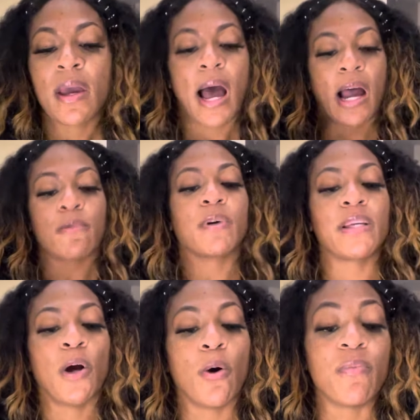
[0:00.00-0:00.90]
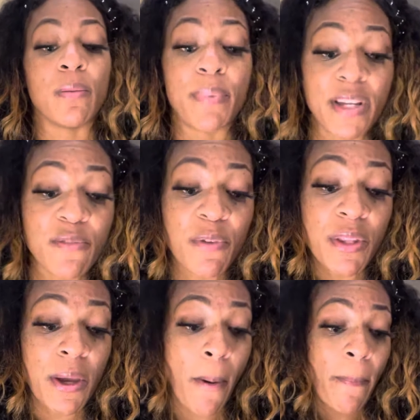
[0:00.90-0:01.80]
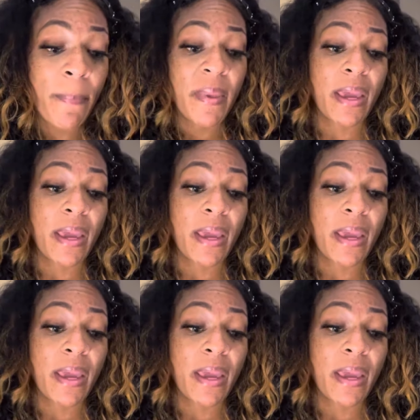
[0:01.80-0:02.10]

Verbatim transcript: I really hope the best for them